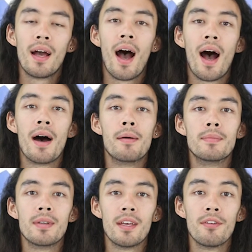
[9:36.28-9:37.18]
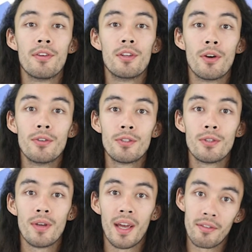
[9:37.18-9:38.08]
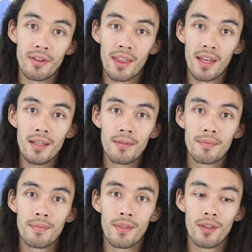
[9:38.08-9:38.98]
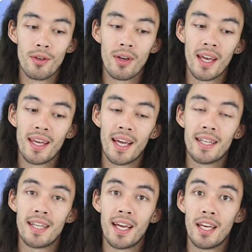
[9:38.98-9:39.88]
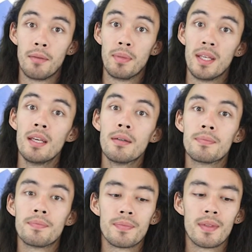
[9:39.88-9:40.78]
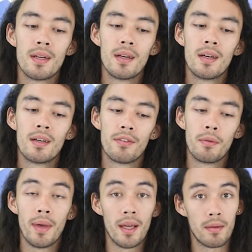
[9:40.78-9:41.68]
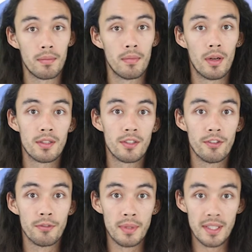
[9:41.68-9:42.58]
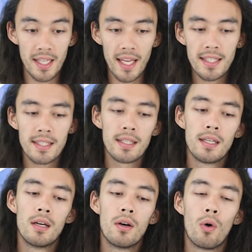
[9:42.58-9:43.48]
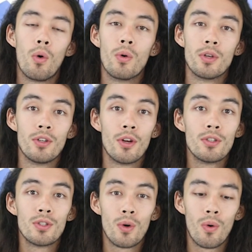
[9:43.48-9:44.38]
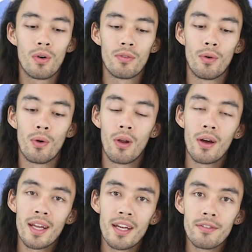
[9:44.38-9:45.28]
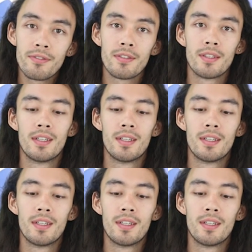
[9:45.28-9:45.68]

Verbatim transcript: Um, if you don't do everything, you can get a B. If you make lots of mistakes or you don't talk for long enough.